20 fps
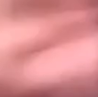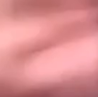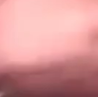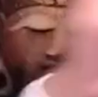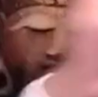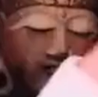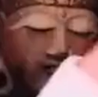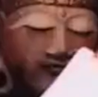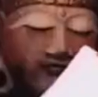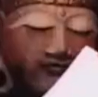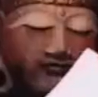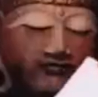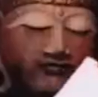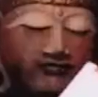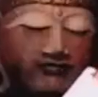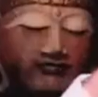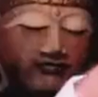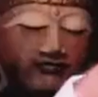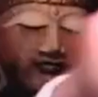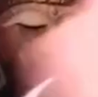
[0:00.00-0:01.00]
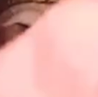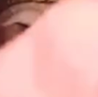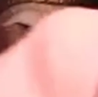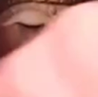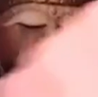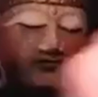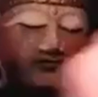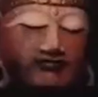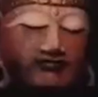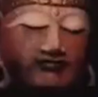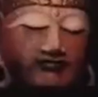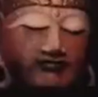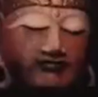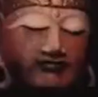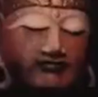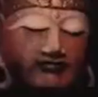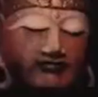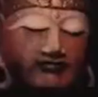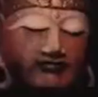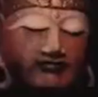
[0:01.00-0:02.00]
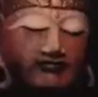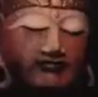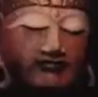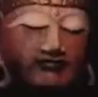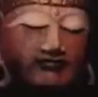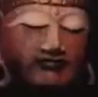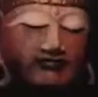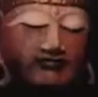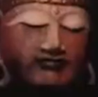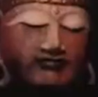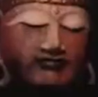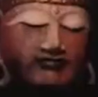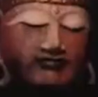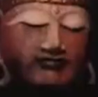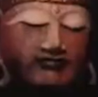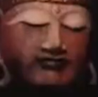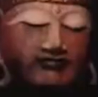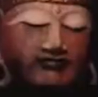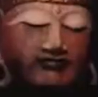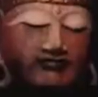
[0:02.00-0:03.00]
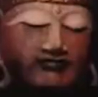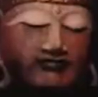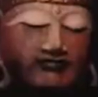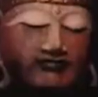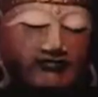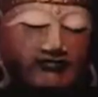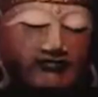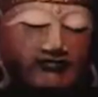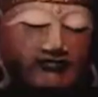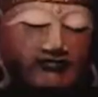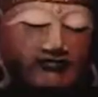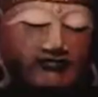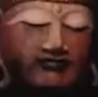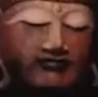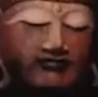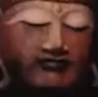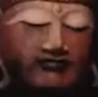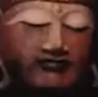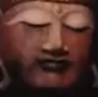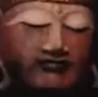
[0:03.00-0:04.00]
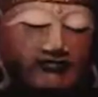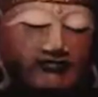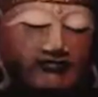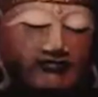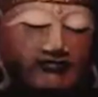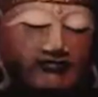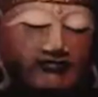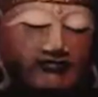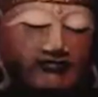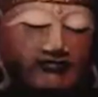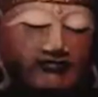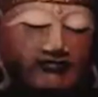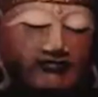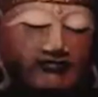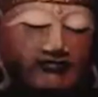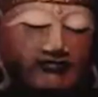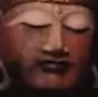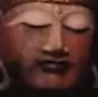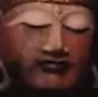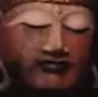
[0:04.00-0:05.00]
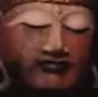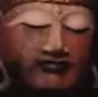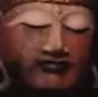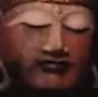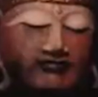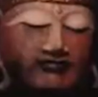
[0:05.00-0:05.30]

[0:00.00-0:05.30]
[no speech]